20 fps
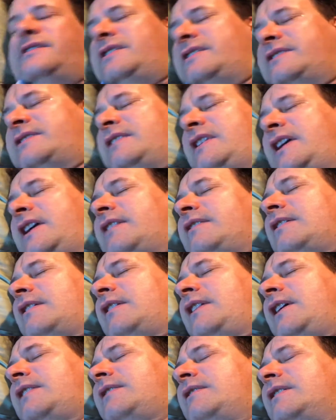just laying there
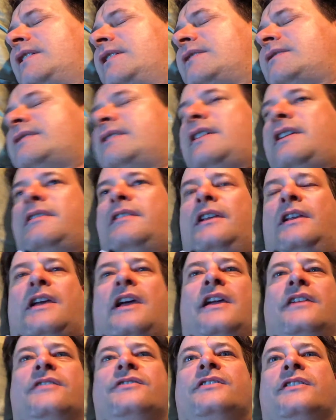like this. And I think
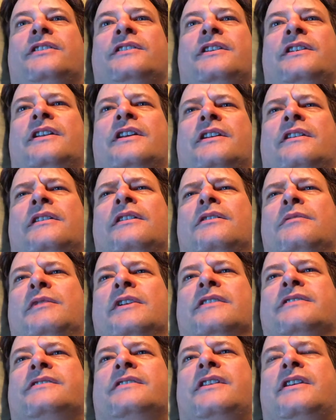I actually did get a little
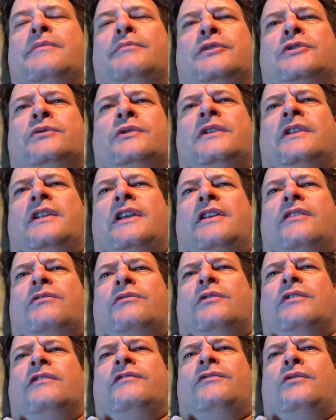bit of sleep between like
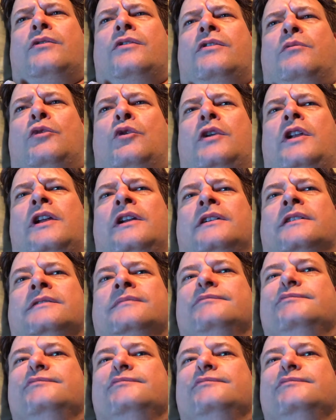three or four in the morning.